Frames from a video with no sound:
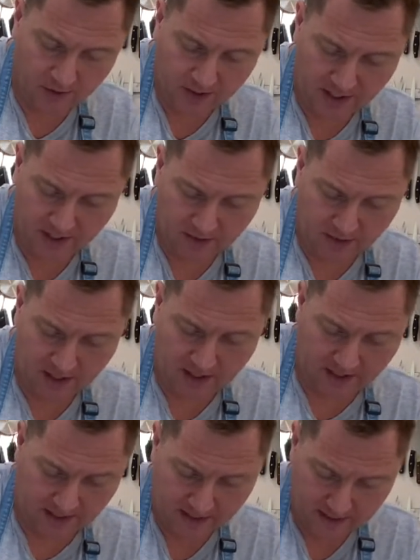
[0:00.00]
they look
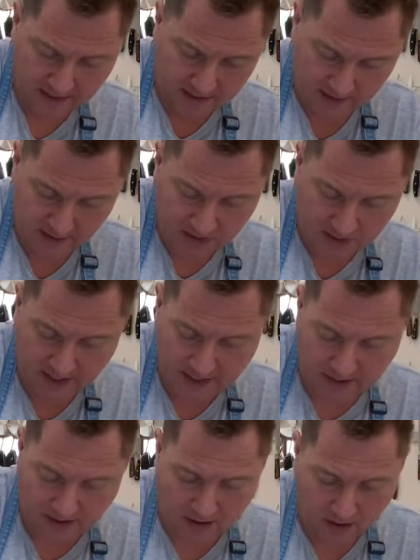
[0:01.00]
like. You see
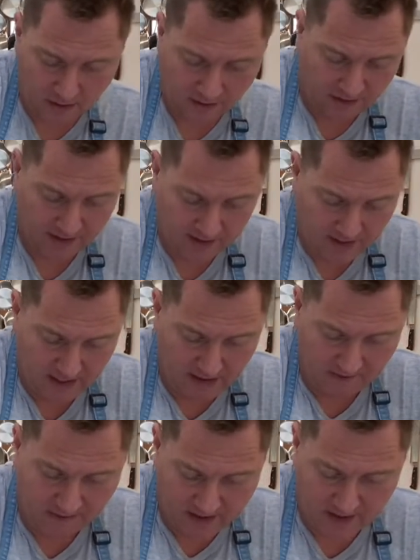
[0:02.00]
that? The whole thing nearly
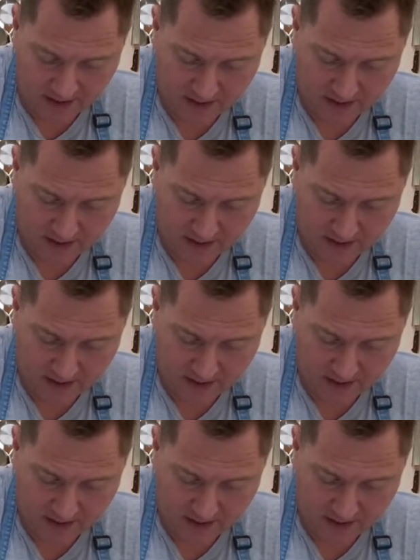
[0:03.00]
finished.